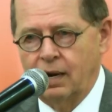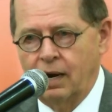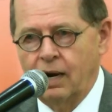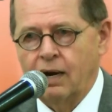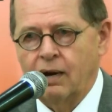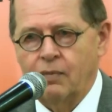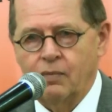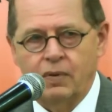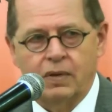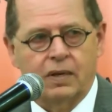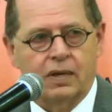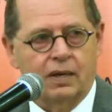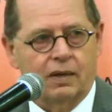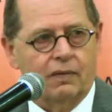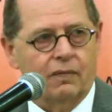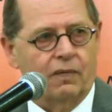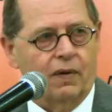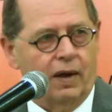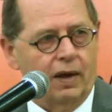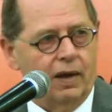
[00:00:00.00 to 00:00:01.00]
are
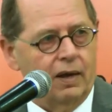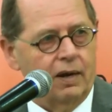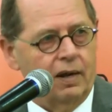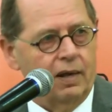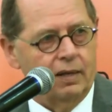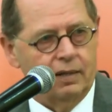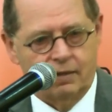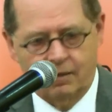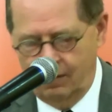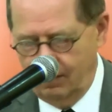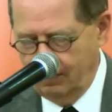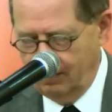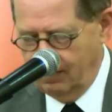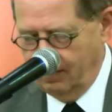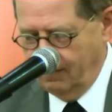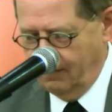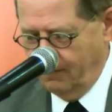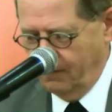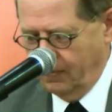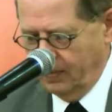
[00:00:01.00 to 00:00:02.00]
being violated.
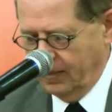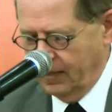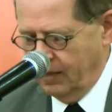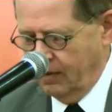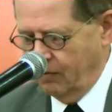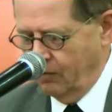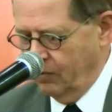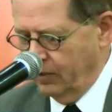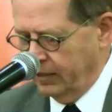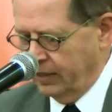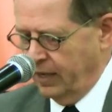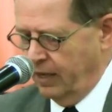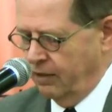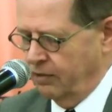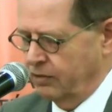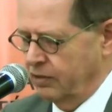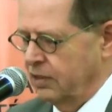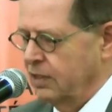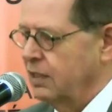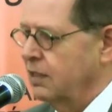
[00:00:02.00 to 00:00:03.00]

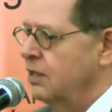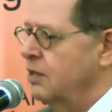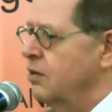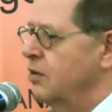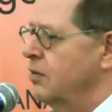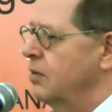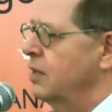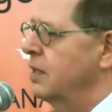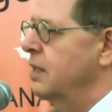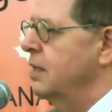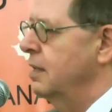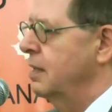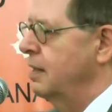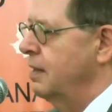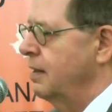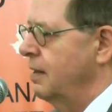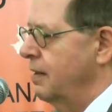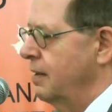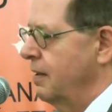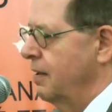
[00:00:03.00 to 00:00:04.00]
Without security,